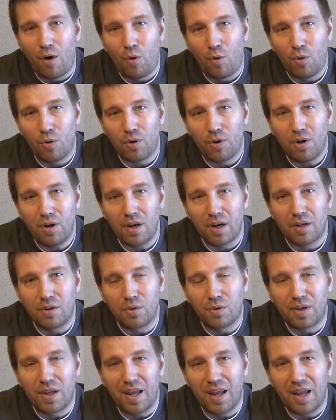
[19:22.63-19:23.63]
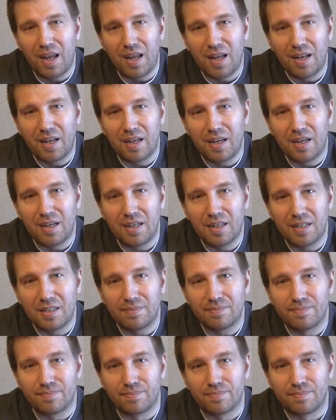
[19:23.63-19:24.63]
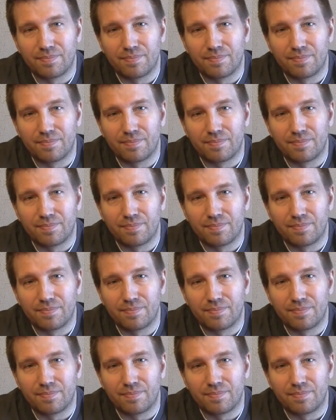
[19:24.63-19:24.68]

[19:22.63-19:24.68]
or you can uh,